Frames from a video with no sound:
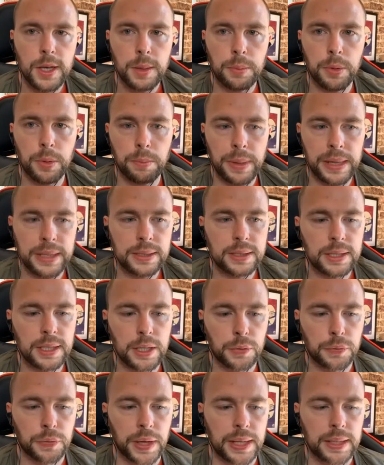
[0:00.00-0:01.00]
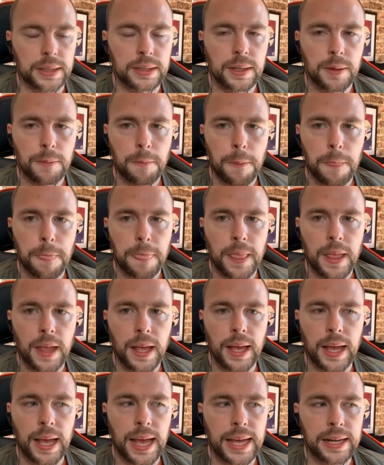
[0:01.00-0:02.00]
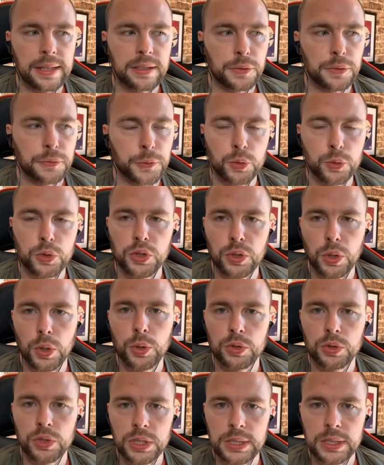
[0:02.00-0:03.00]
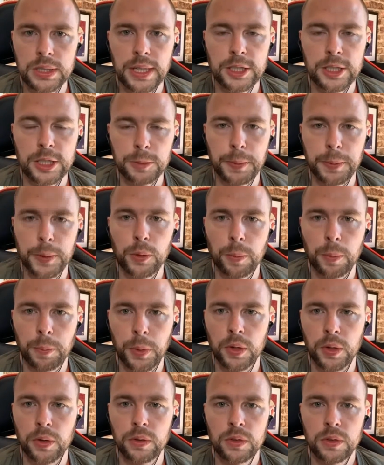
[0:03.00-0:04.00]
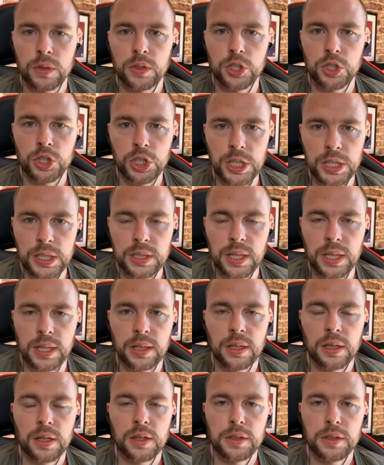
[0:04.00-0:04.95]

But Man City fans, how does it feel to know your success is built upon cheating,